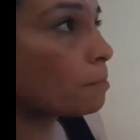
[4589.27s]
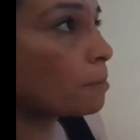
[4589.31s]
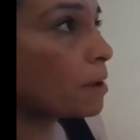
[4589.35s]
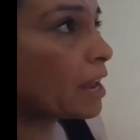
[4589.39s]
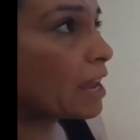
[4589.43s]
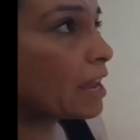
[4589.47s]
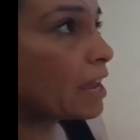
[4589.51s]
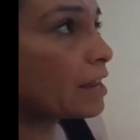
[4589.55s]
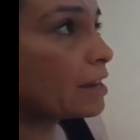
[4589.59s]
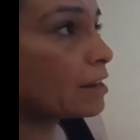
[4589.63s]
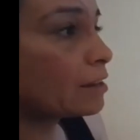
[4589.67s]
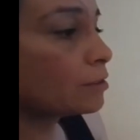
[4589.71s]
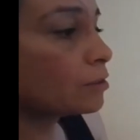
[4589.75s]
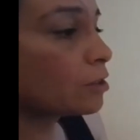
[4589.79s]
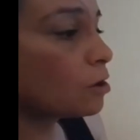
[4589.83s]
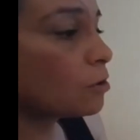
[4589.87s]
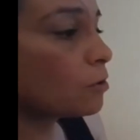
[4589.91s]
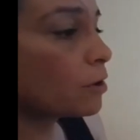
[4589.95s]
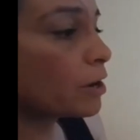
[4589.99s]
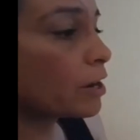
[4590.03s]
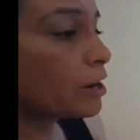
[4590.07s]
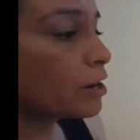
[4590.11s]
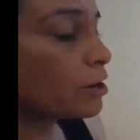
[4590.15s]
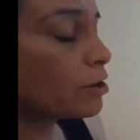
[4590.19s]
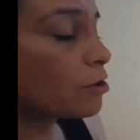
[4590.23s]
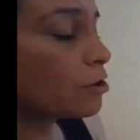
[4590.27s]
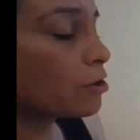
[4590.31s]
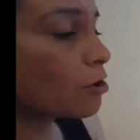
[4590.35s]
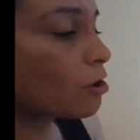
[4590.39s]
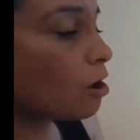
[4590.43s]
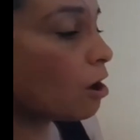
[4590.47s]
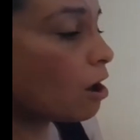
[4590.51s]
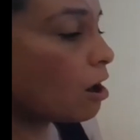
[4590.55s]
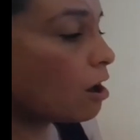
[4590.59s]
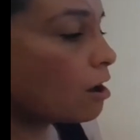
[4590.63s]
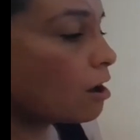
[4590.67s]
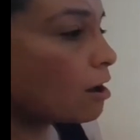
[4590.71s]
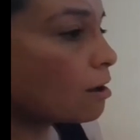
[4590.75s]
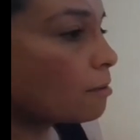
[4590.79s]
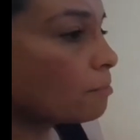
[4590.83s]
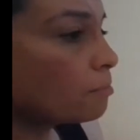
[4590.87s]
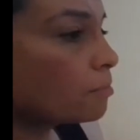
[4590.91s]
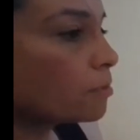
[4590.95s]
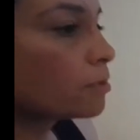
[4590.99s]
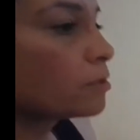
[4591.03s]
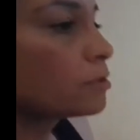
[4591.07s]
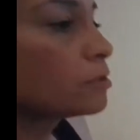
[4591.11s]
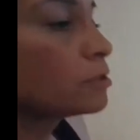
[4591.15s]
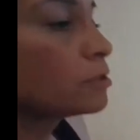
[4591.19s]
paid and lowering your comp